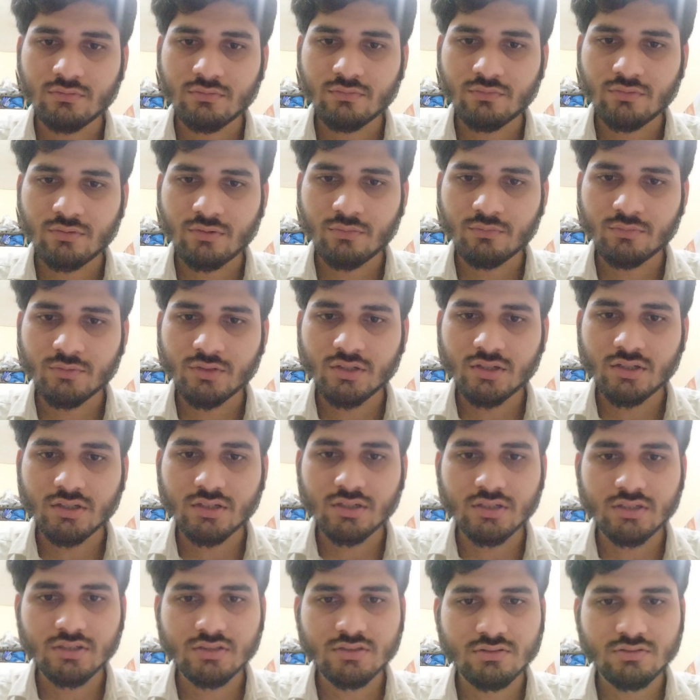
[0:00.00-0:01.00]
from the
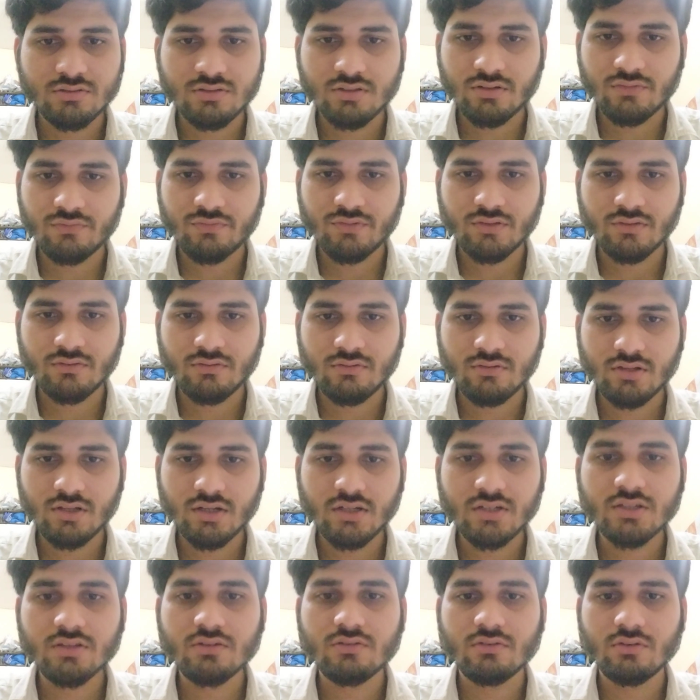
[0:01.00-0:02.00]
earth surface.
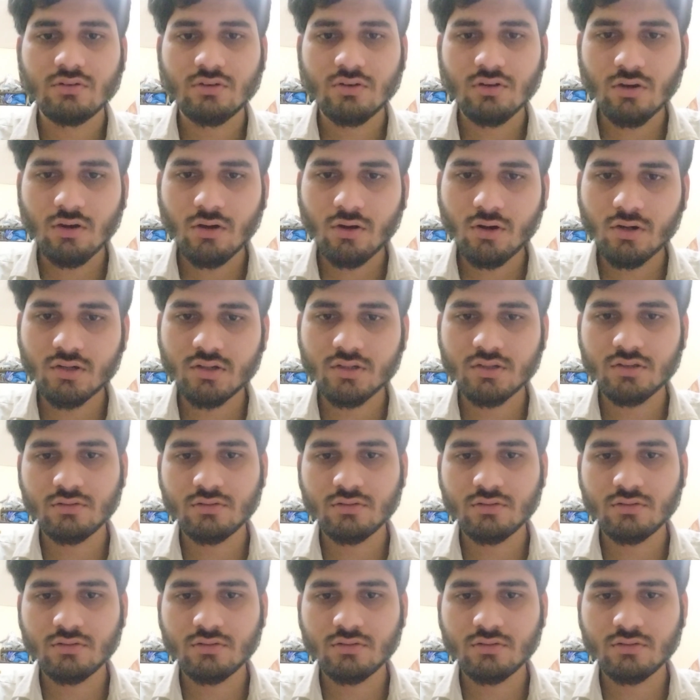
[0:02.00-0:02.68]
It is not